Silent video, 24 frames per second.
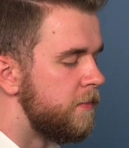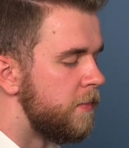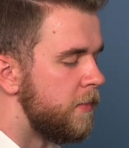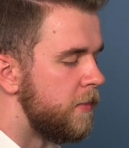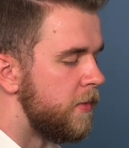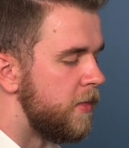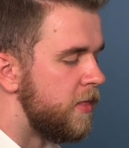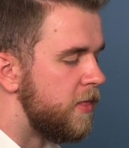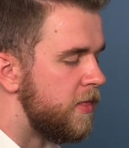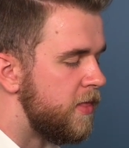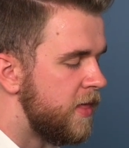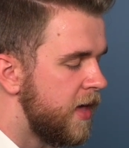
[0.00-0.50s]

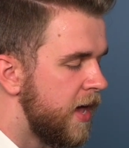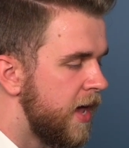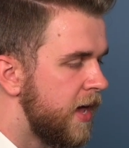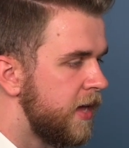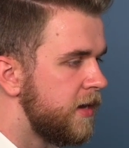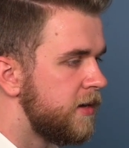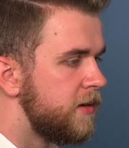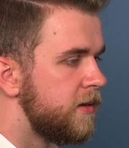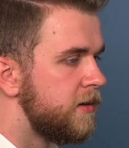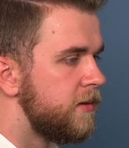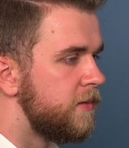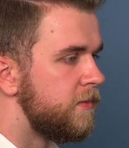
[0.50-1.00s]

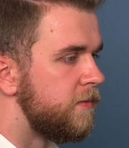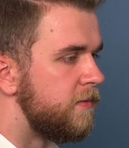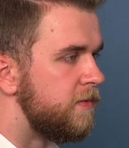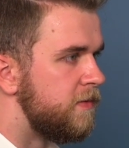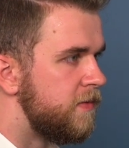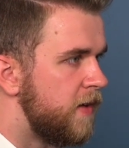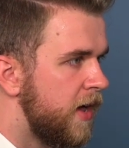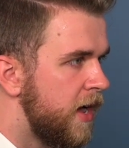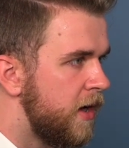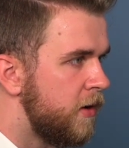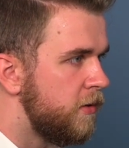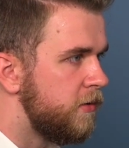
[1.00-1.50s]
that
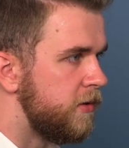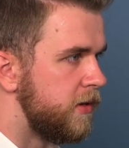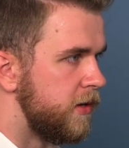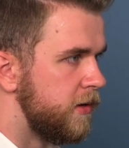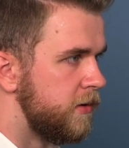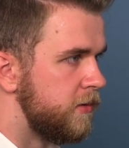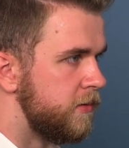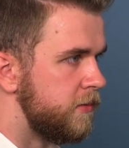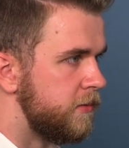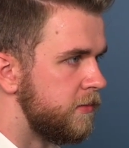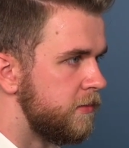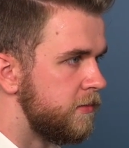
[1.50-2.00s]

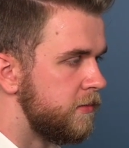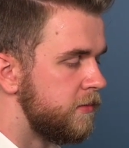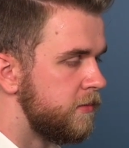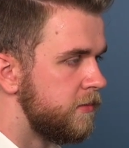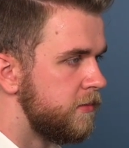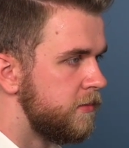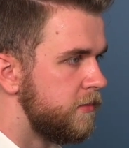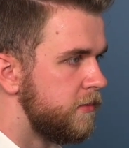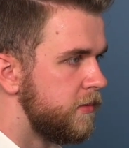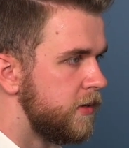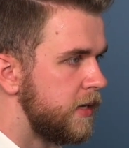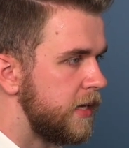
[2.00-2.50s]
value
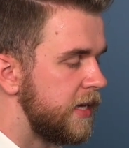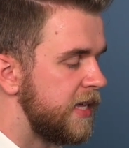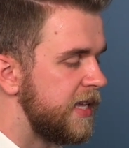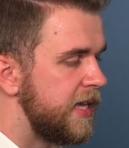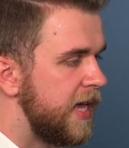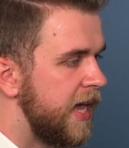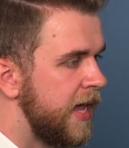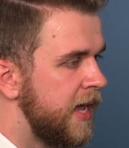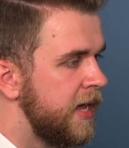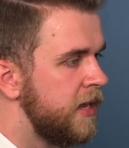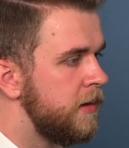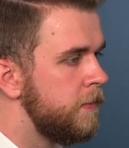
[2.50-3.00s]

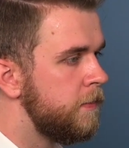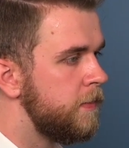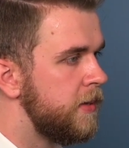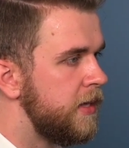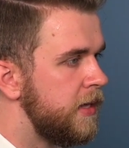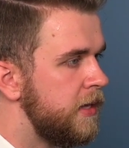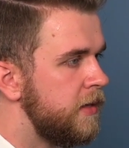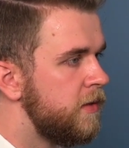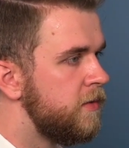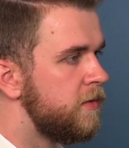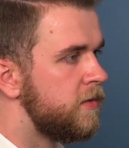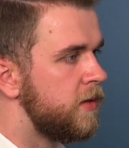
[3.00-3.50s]
can
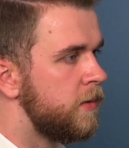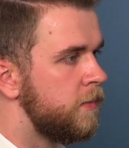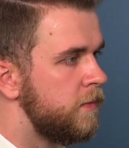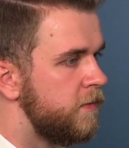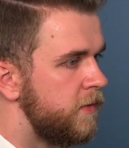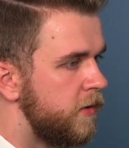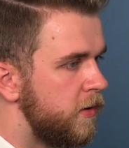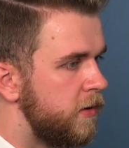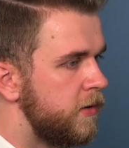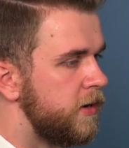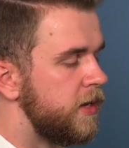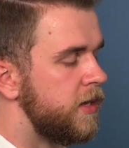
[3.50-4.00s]
be
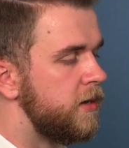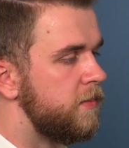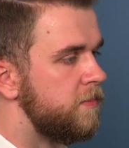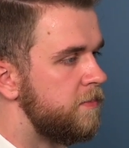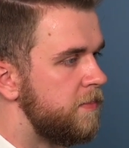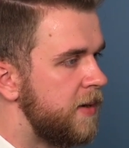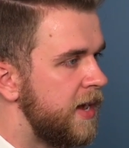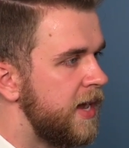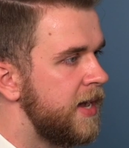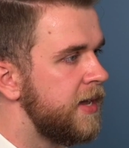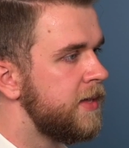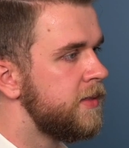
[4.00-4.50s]
subverted
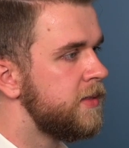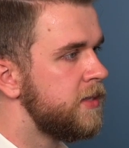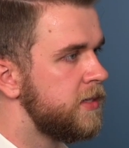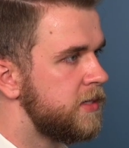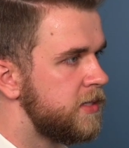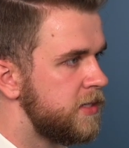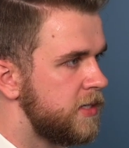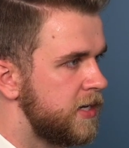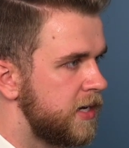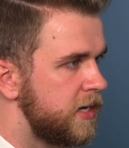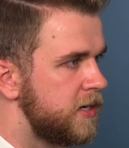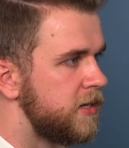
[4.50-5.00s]
by the
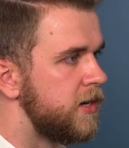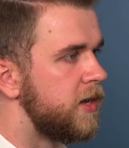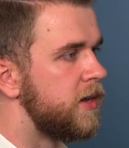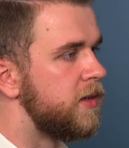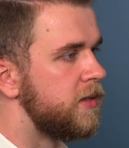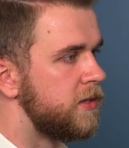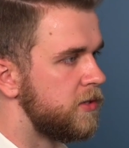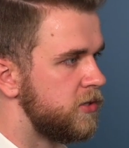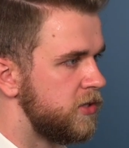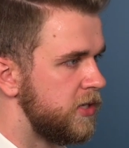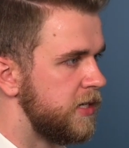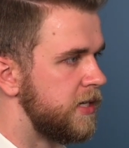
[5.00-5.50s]

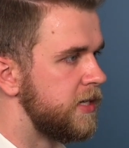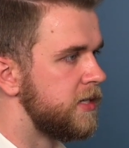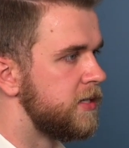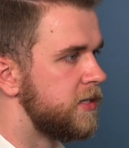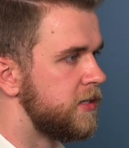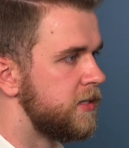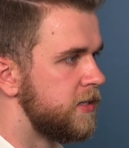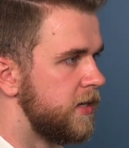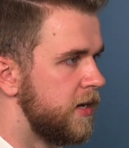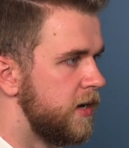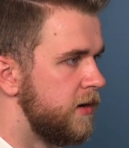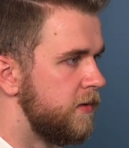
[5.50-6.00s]
technology
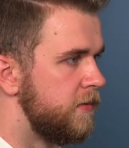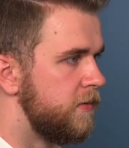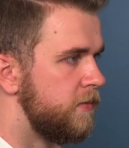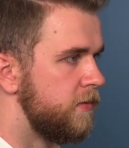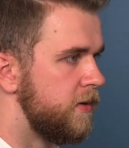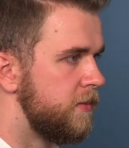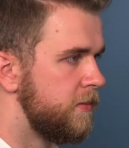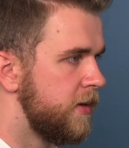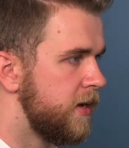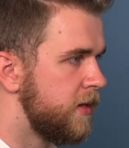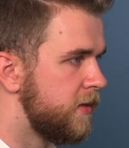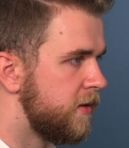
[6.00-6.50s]
itself.
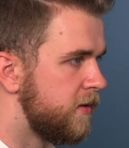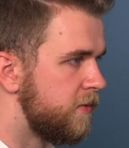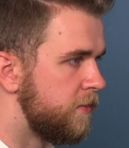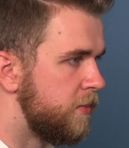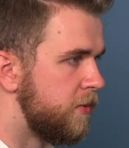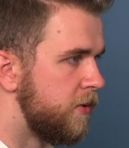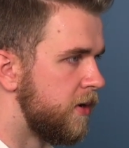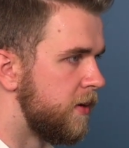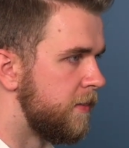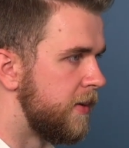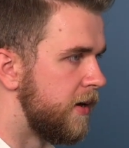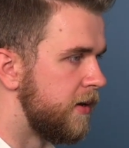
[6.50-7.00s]
We made this
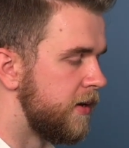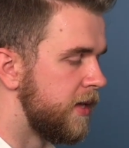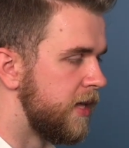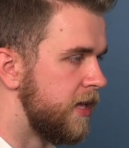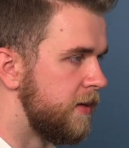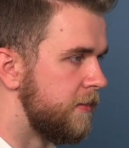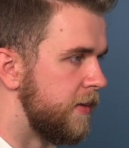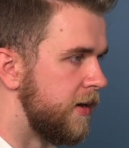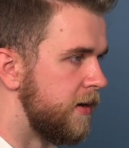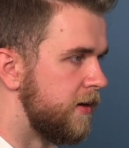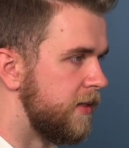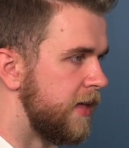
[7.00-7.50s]
point about
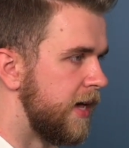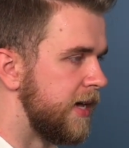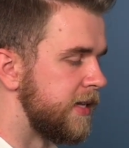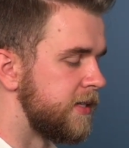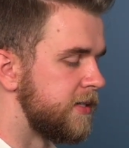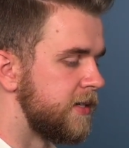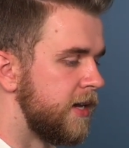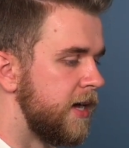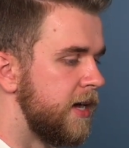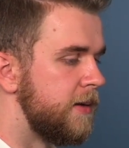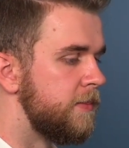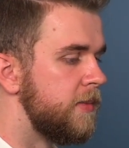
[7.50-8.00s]
email last
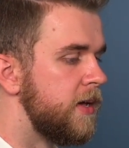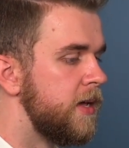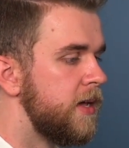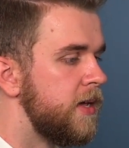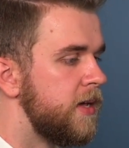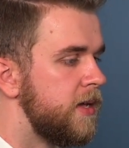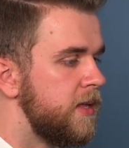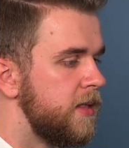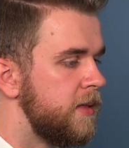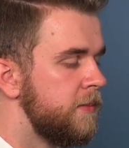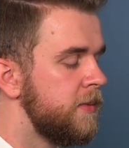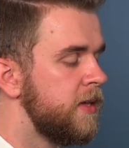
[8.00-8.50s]
time.
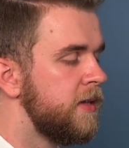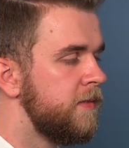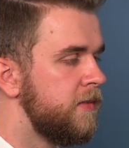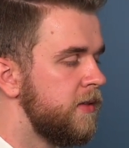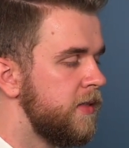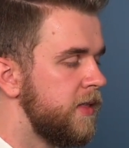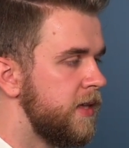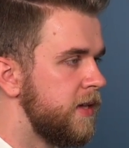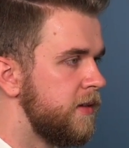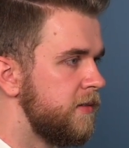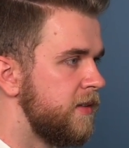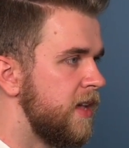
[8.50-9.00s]
Let me give you
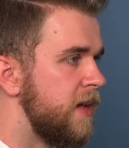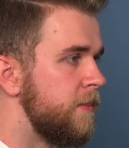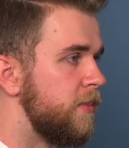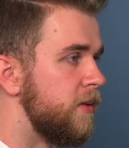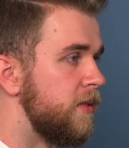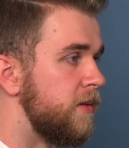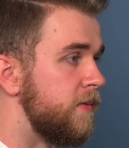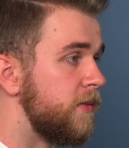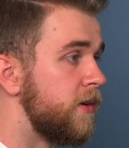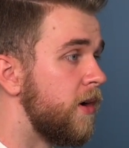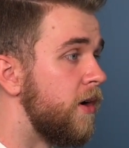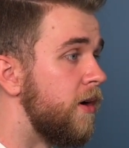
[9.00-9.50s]
the example
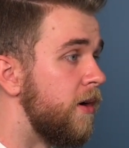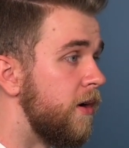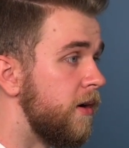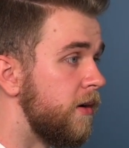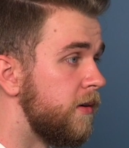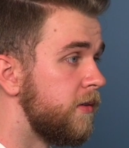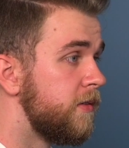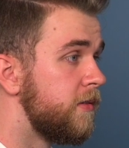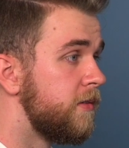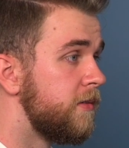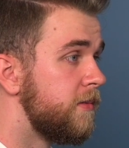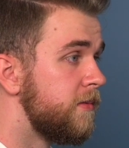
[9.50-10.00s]
of
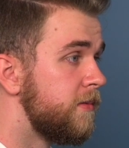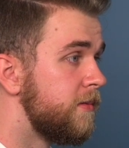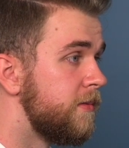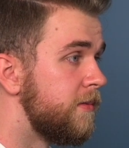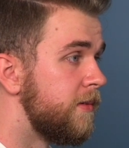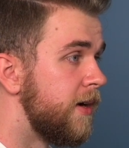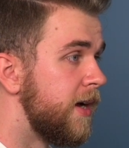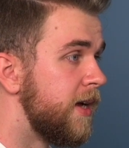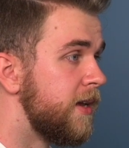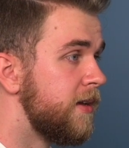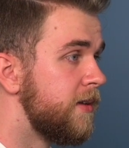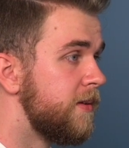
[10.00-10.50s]
cars,
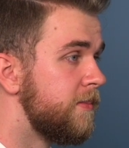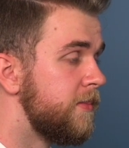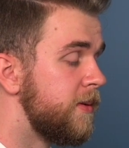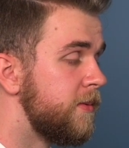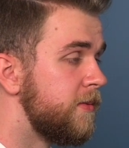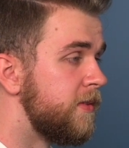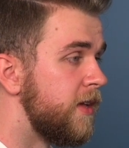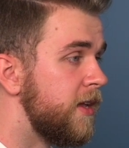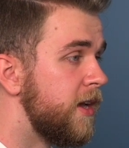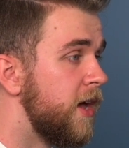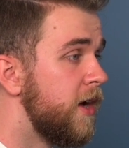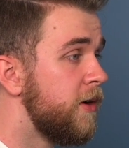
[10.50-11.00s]
right? People
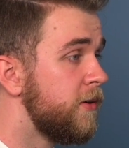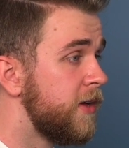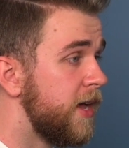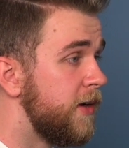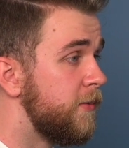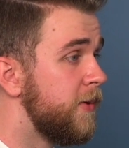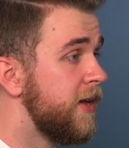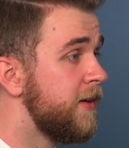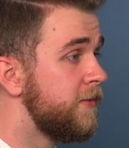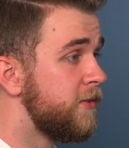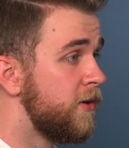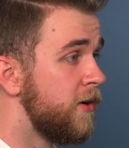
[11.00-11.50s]
said, okay,
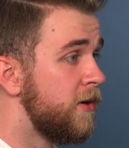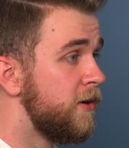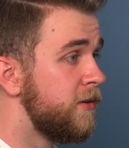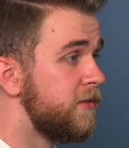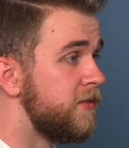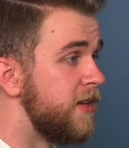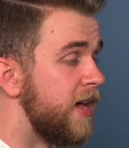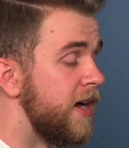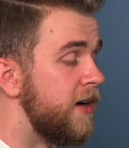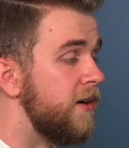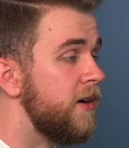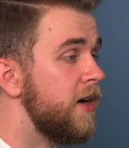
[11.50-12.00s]
we have cars
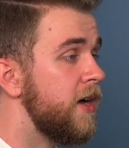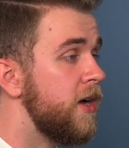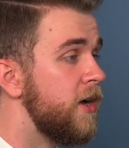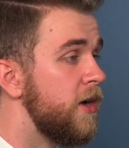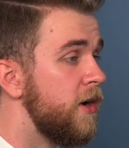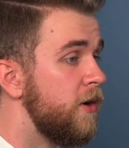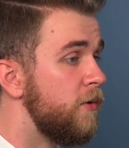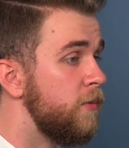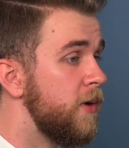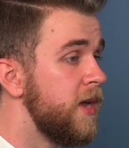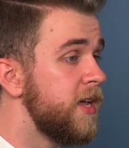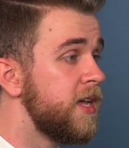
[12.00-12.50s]
now.
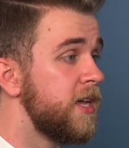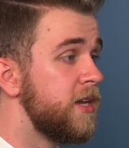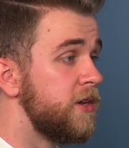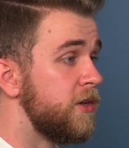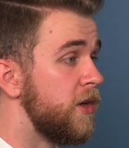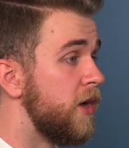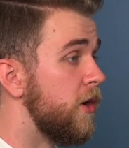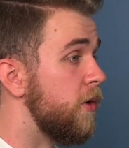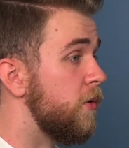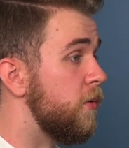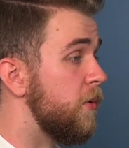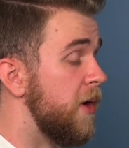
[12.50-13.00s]
We can
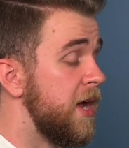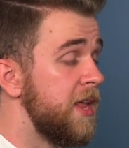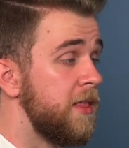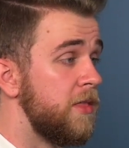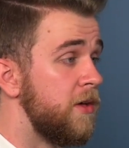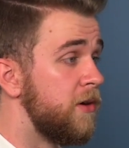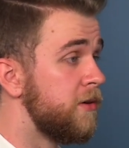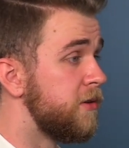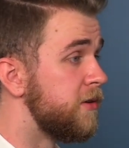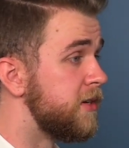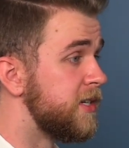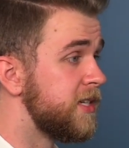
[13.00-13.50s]
go way
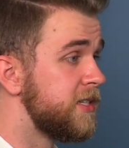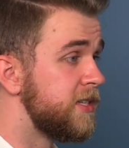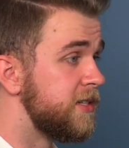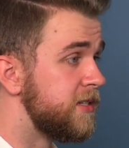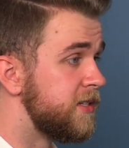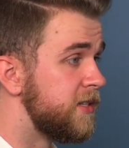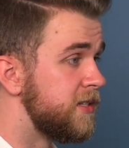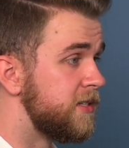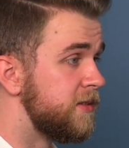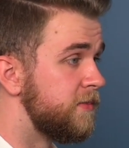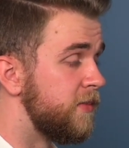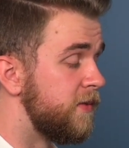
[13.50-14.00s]
longer
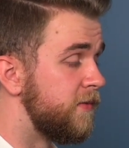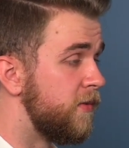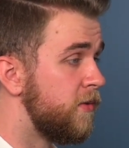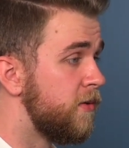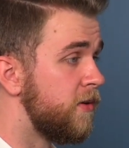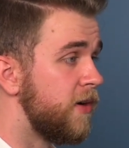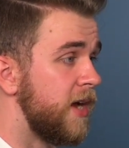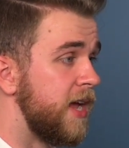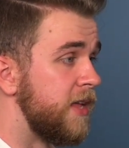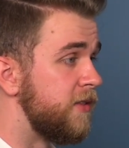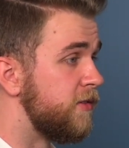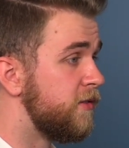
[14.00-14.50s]
distances than
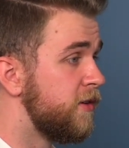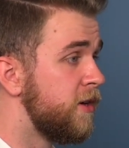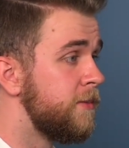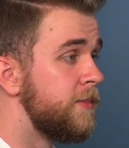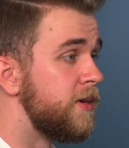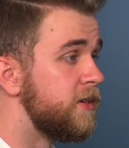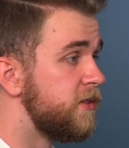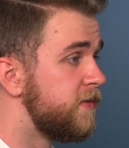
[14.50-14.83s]
before and so much